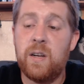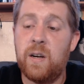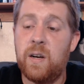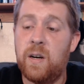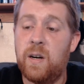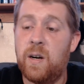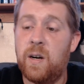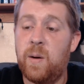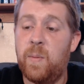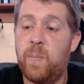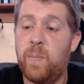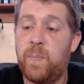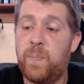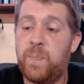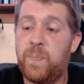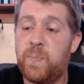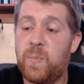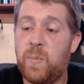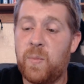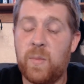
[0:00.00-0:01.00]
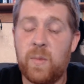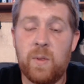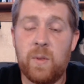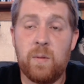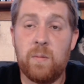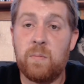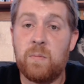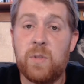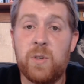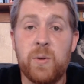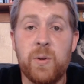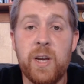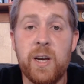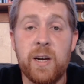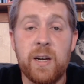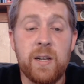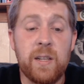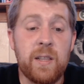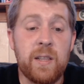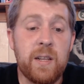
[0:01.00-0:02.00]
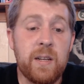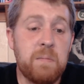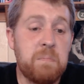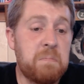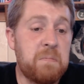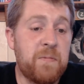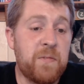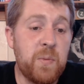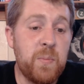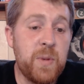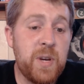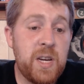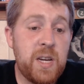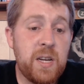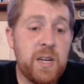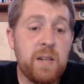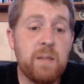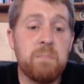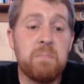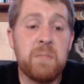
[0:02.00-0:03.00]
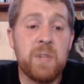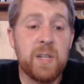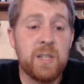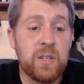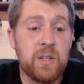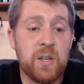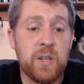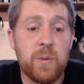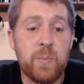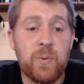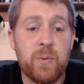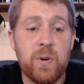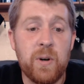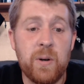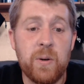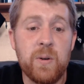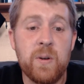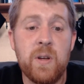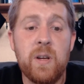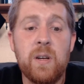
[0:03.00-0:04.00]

So yeah, that for me, that's another pro.